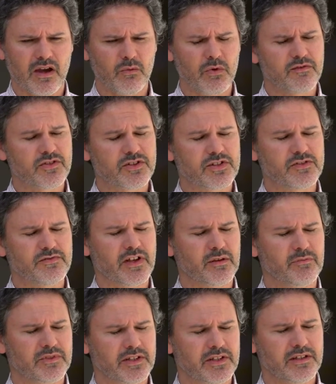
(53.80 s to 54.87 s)
we've just
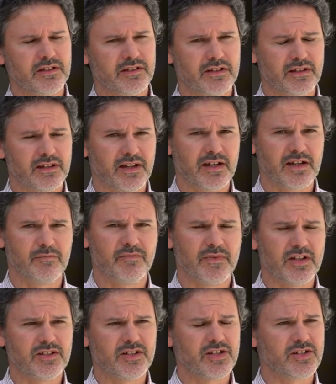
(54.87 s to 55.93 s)
developed the
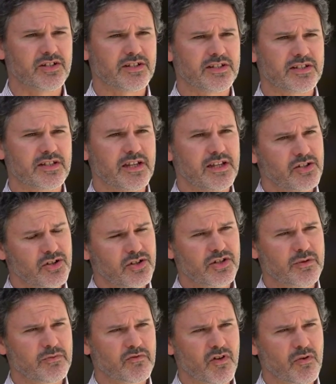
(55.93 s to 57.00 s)
Indigenous
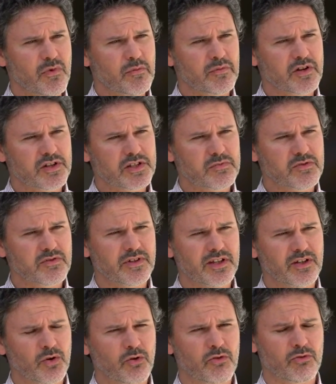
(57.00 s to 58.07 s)
Internship at Royal Melbourne Hospital.
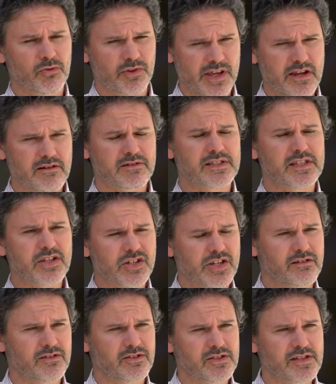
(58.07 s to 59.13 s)
Inaugural year is this
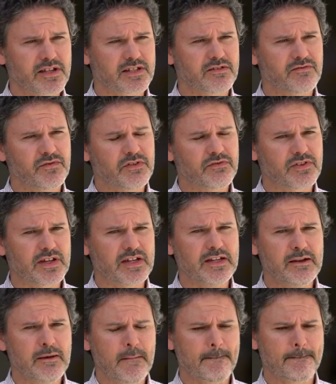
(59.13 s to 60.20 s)
year in
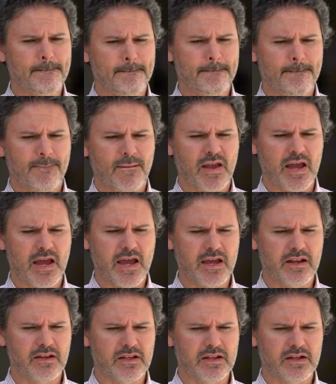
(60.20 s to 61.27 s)
2015.
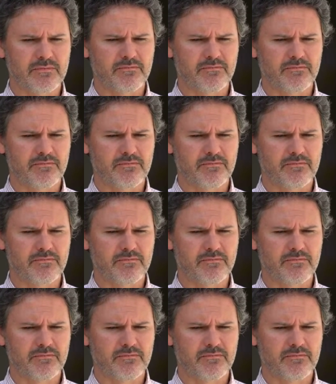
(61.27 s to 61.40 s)
And